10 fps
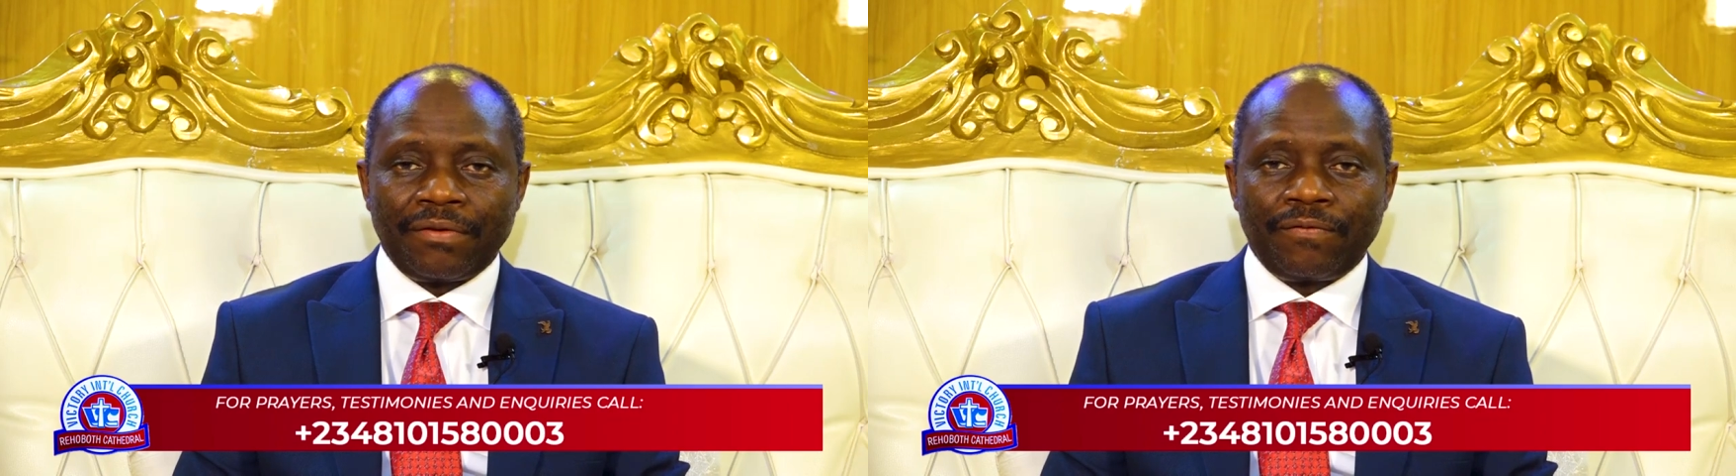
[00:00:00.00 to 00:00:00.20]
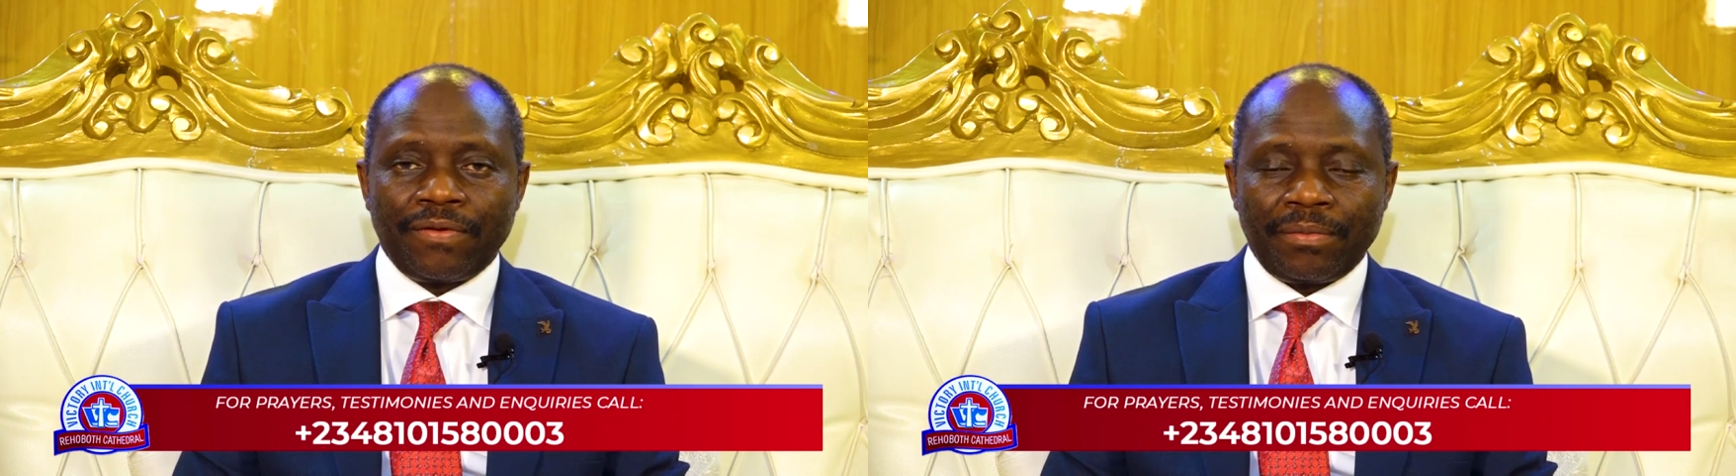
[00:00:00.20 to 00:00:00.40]

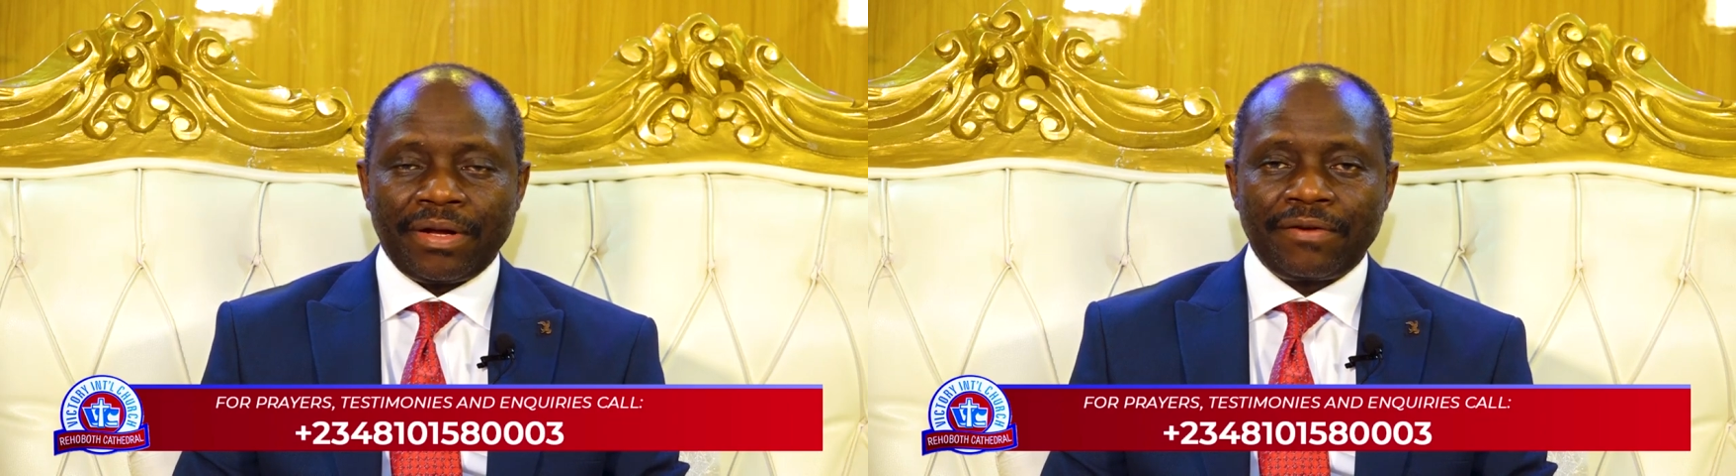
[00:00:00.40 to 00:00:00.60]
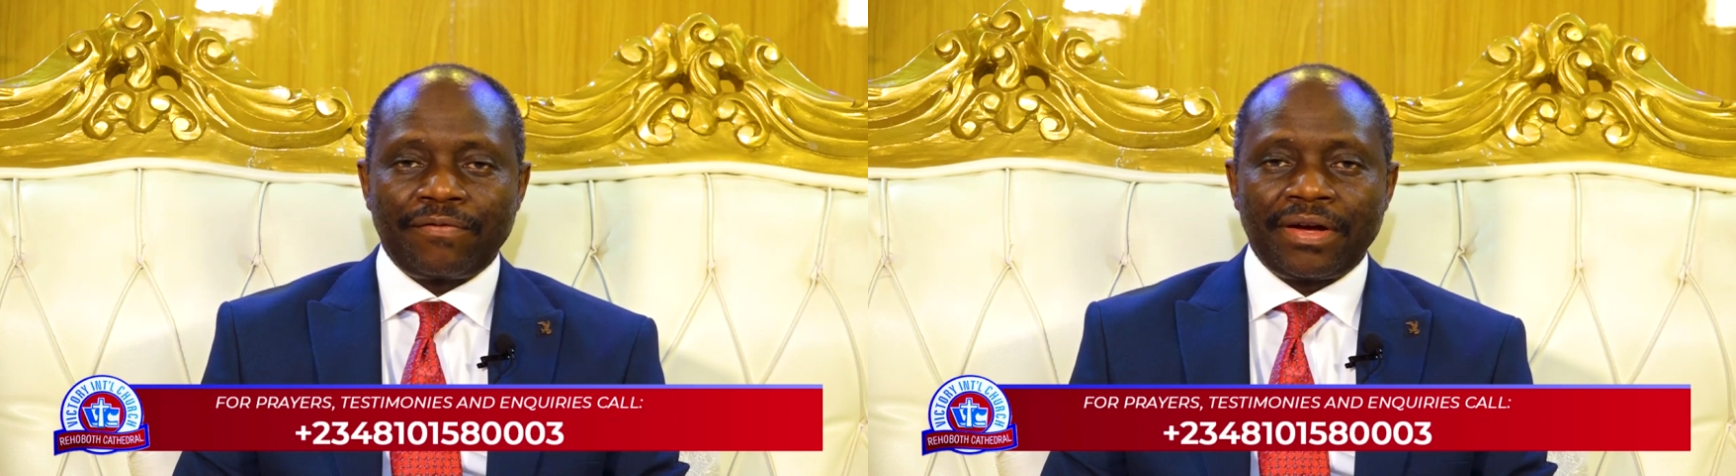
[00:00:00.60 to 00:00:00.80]

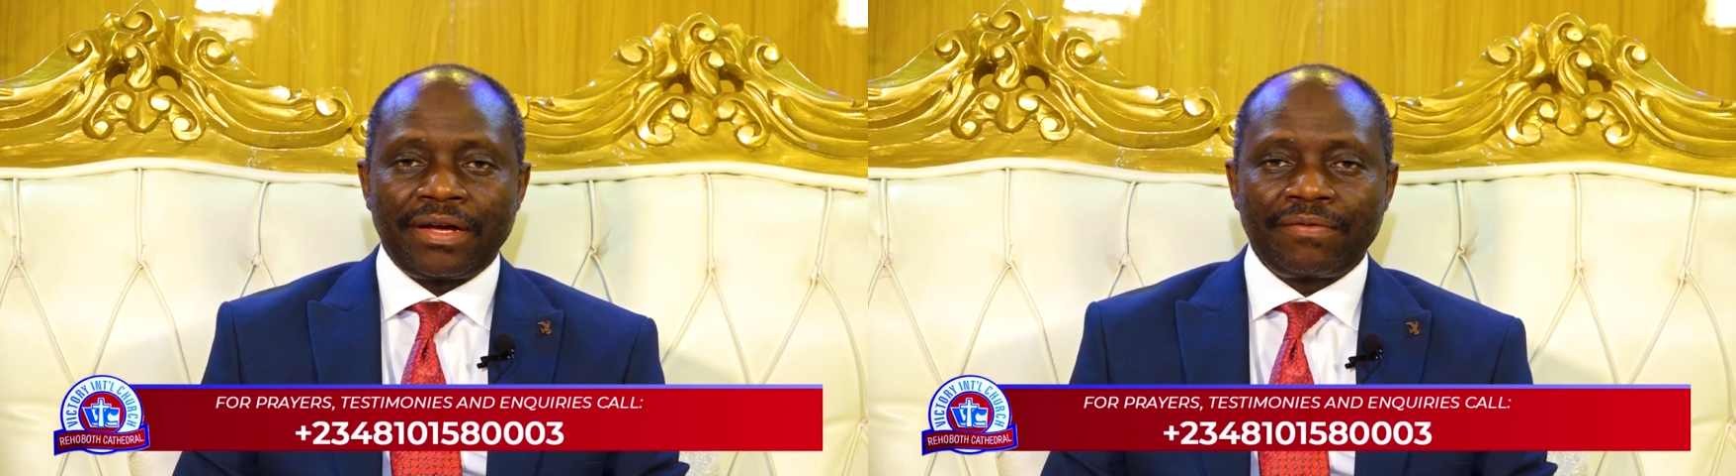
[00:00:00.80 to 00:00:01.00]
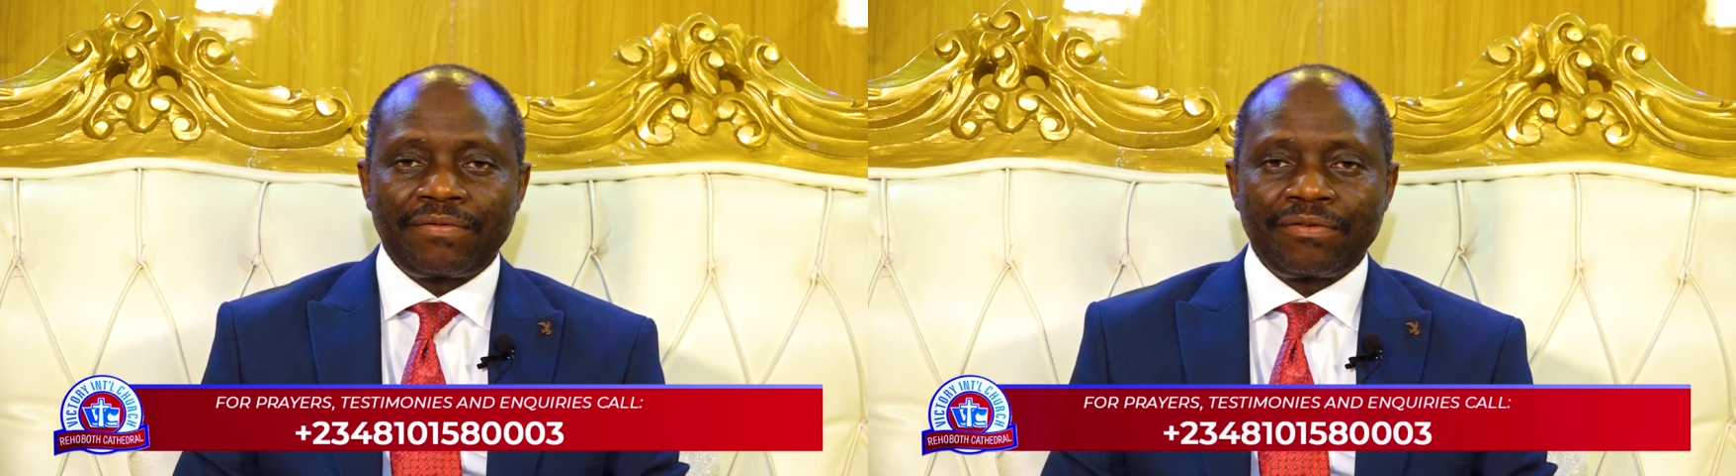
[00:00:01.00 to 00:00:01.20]
February
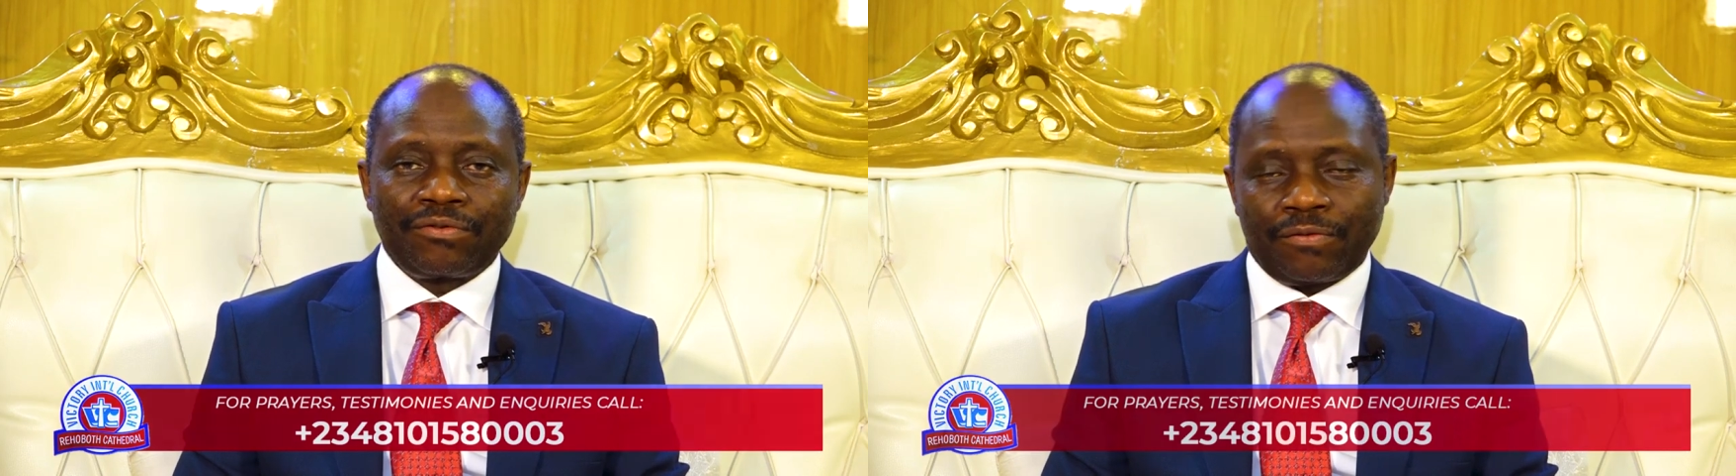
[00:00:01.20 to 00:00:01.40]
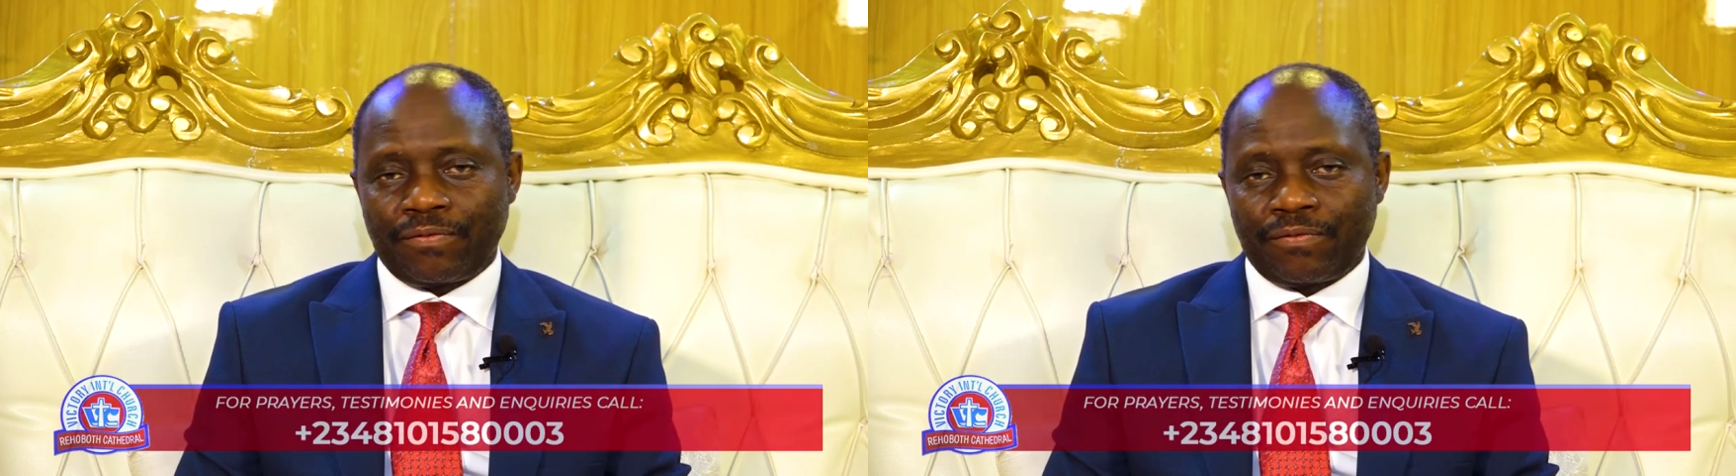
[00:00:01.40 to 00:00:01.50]
5 to